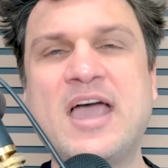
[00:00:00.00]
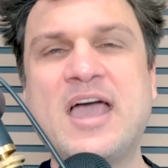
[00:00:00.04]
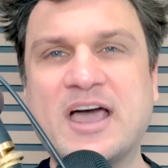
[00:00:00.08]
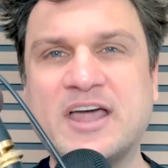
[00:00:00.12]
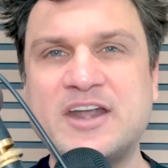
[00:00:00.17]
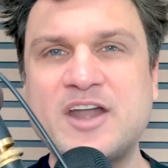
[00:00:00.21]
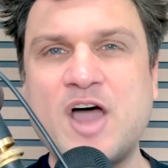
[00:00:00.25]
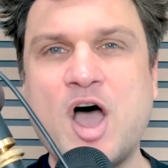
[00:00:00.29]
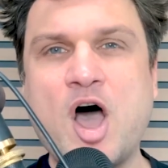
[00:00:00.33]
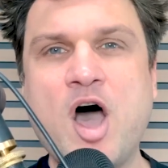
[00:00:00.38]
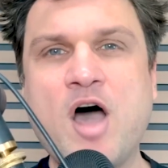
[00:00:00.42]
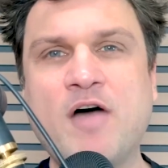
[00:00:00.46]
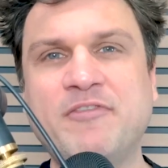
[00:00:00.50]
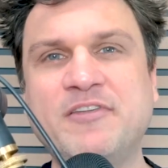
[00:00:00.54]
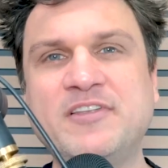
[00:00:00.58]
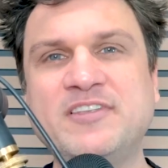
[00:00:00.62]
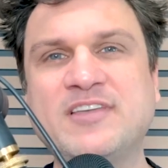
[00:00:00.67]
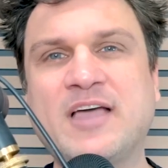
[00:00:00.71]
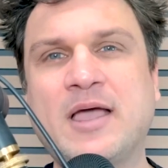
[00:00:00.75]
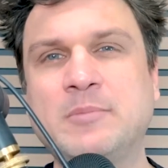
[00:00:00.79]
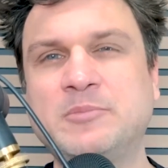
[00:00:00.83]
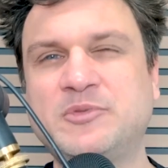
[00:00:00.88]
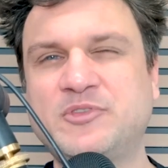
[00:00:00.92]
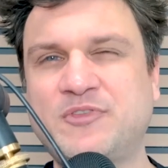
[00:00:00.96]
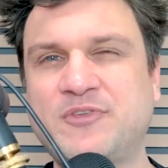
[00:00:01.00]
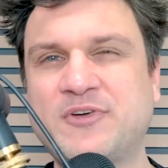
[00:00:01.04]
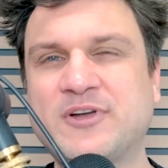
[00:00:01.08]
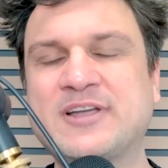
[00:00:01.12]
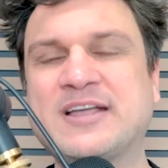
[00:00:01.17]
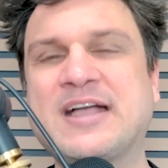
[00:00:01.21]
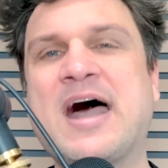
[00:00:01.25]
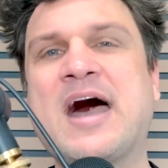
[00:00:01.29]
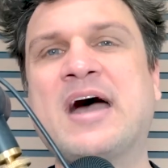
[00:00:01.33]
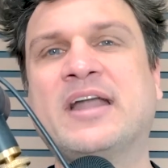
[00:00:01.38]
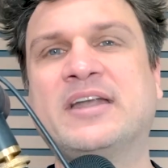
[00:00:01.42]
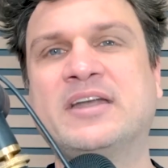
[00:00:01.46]
an oftentimes
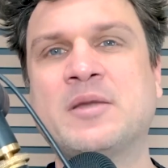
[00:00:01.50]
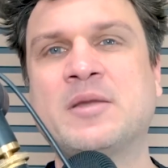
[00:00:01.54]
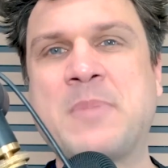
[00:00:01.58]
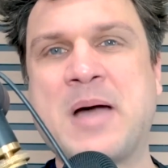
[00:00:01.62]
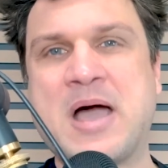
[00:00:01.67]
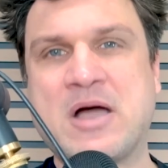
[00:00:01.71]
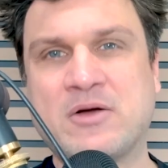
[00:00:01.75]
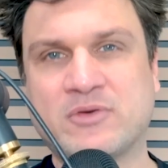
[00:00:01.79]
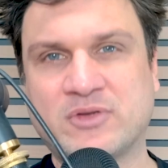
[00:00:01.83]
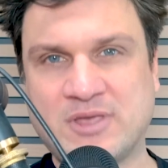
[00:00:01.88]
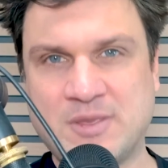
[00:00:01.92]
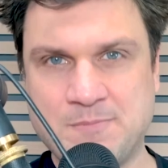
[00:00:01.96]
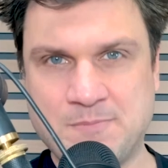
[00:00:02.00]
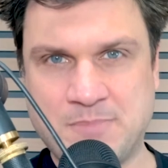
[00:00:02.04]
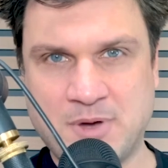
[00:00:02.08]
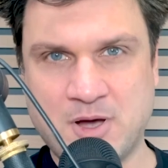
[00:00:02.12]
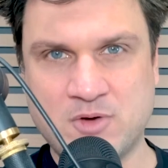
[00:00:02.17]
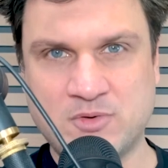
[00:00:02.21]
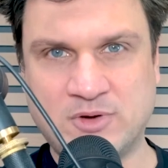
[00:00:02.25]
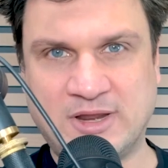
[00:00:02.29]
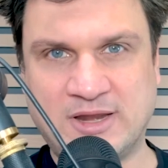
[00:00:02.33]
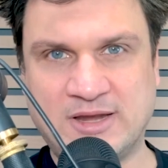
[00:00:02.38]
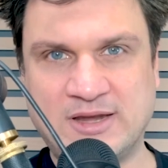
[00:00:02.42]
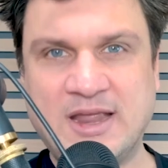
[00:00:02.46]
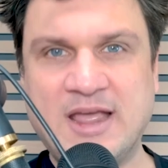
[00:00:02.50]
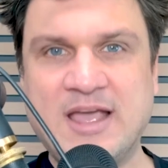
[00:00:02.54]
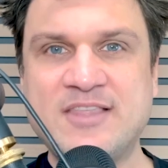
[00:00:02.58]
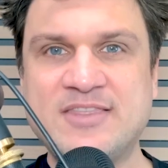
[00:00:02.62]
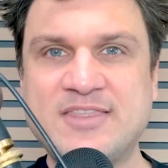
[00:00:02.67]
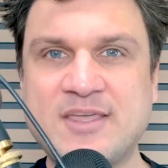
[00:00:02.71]
forgotten about component